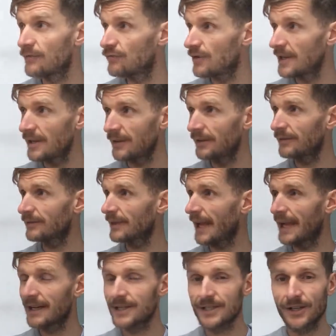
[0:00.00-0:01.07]
a real
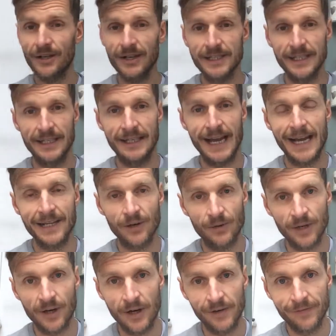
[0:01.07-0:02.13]
anxiety in
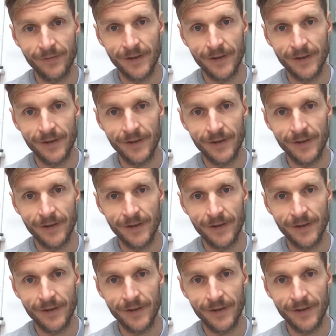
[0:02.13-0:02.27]
adult life.